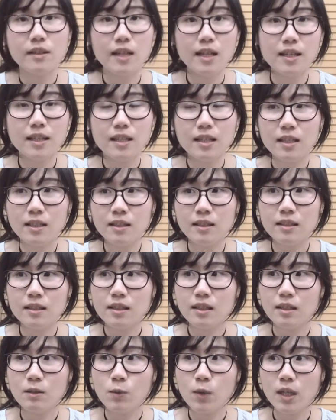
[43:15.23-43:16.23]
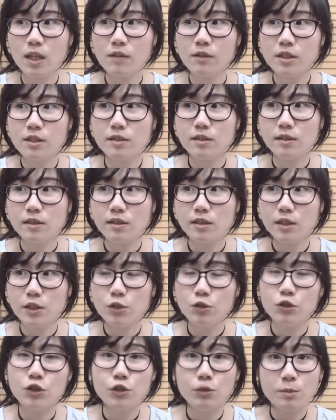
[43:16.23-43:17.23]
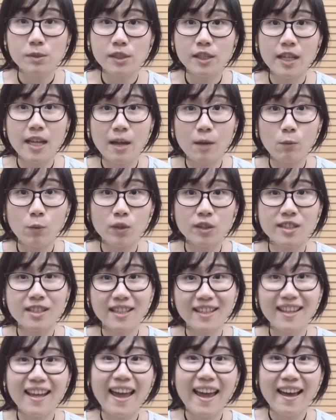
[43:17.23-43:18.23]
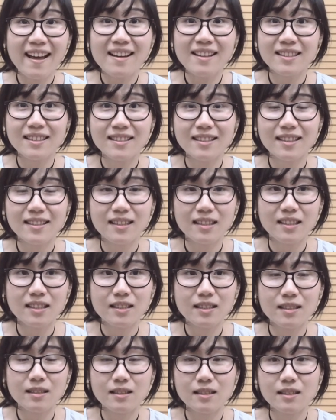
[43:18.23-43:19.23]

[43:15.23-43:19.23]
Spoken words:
I think one of the YouTubers that I watched has this